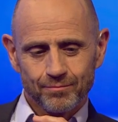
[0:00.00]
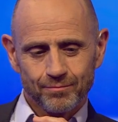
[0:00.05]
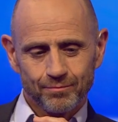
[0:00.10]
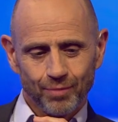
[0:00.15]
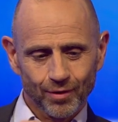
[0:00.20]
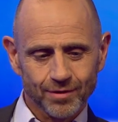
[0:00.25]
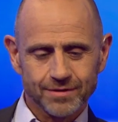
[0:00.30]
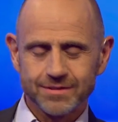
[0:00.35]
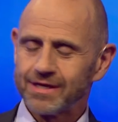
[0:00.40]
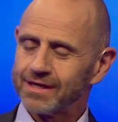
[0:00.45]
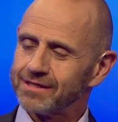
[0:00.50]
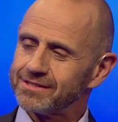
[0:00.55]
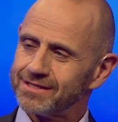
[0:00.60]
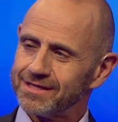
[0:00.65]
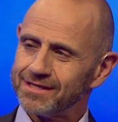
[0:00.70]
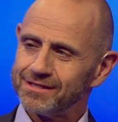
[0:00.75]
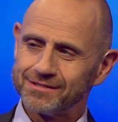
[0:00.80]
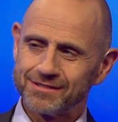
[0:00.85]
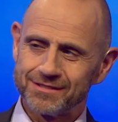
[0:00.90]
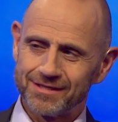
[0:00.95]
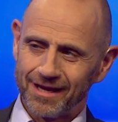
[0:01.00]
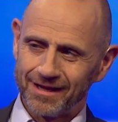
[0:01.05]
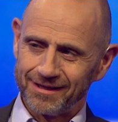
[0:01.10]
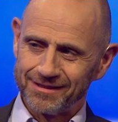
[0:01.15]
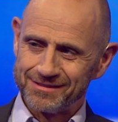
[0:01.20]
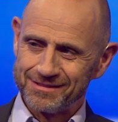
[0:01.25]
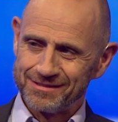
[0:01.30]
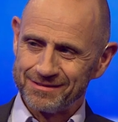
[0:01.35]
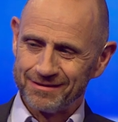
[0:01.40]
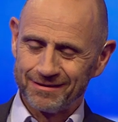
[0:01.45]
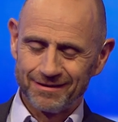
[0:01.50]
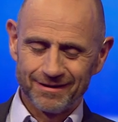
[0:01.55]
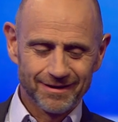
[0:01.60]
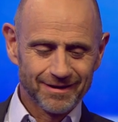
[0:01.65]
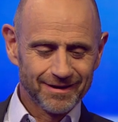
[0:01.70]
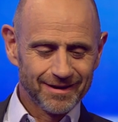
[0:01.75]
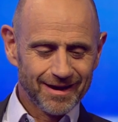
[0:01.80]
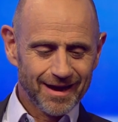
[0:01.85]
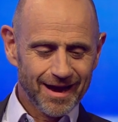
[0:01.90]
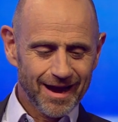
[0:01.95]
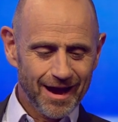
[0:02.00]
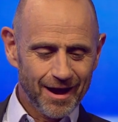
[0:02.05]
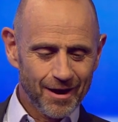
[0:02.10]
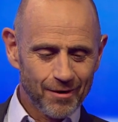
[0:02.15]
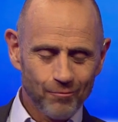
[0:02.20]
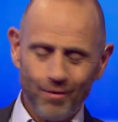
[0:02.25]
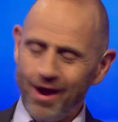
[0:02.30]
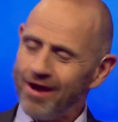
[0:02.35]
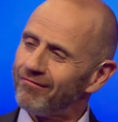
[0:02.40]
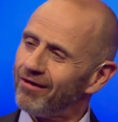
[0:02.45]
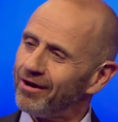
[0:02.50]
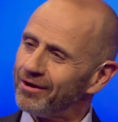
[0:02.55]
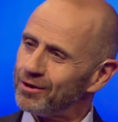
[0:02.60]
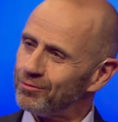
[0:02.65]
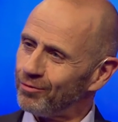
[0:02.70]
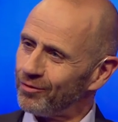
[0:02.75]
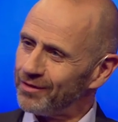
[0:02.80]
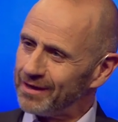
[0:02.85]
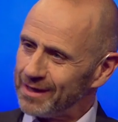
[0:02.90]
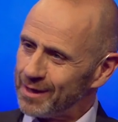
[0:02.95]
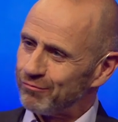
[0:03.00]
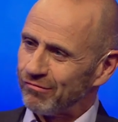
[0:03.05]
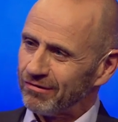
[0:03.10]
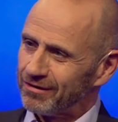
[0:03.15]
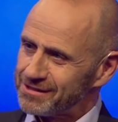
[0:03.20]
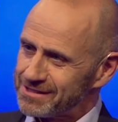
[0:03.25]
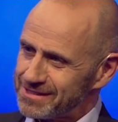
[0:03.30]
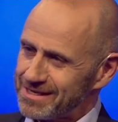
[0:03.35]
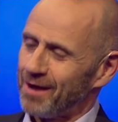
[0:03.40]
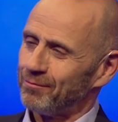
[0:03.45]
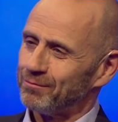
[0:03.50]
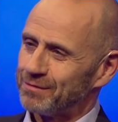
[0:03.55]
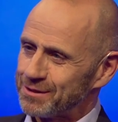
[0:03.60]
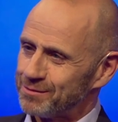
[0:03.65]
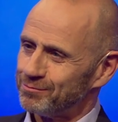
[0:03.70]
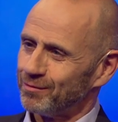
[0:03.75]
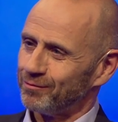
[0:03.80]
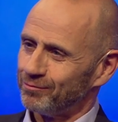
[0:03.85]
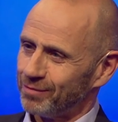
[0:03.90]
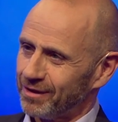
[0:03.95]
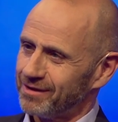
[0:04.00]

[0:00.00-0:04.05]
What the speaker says: Politics these days, where are you on the Liberal establishment?